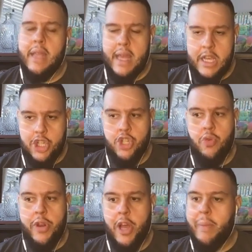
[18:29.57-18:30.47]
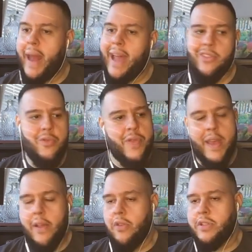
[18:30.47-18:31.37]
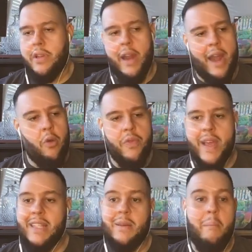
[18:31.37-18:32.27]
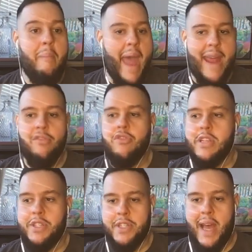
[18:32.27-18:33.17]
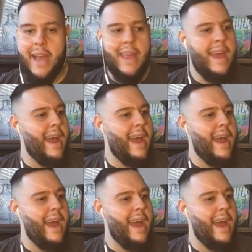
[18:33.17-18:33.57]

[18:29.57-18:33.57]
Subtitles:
He is shooting them, and I do think it looks good. I don't think it's a bad-looking shot.